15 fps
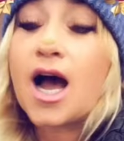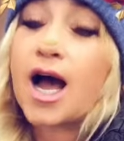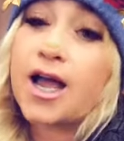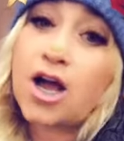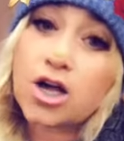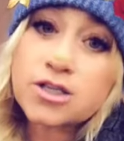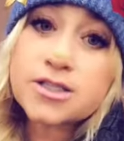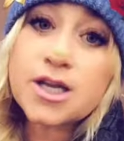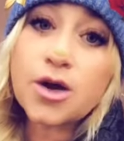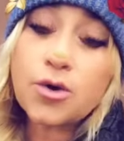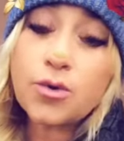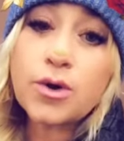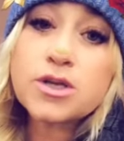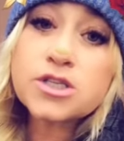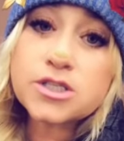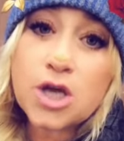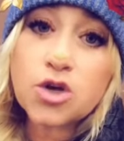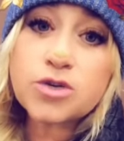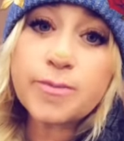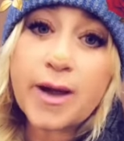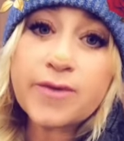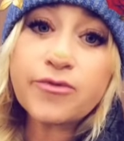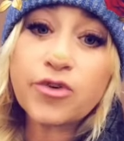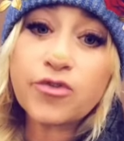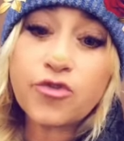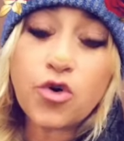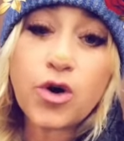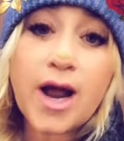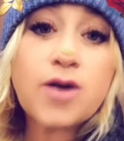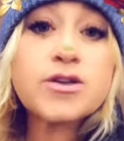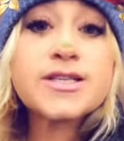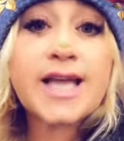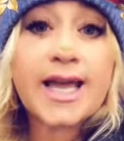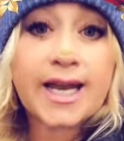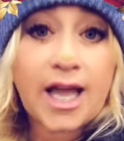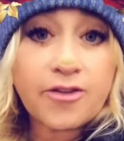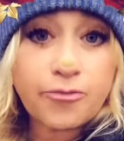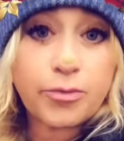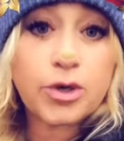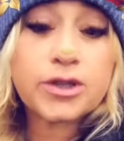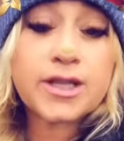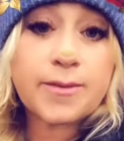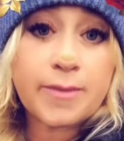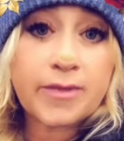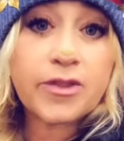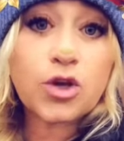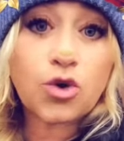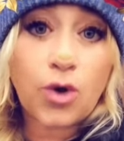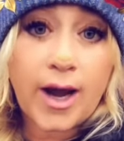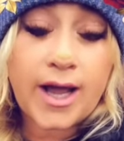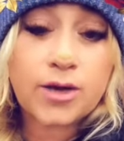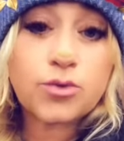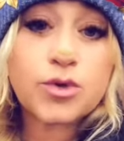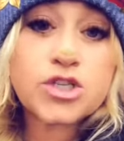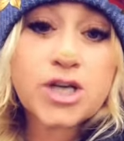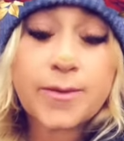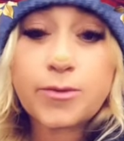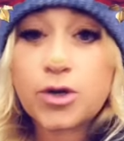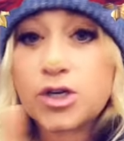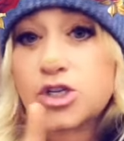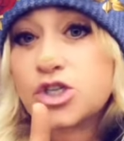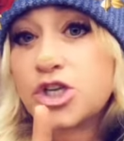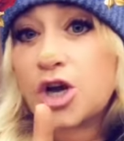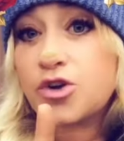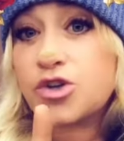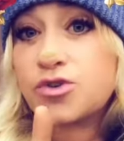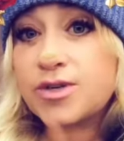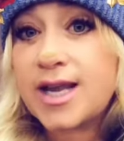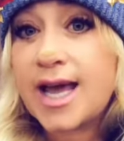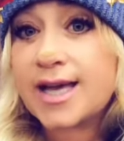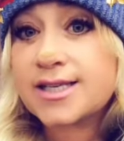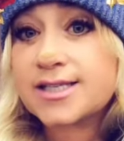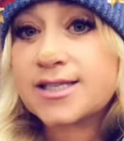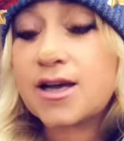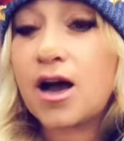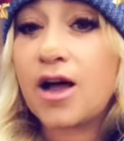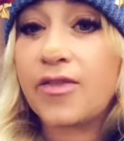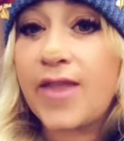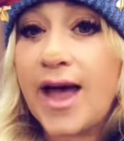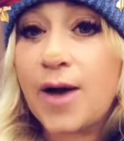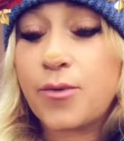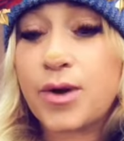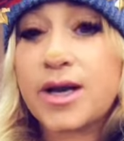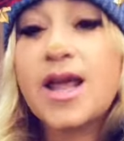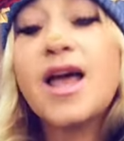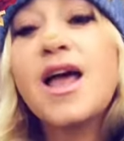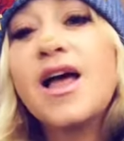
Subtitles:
I also soaked mine for 4 hours and I've put them in the ground, which I'm going to show you next on that one.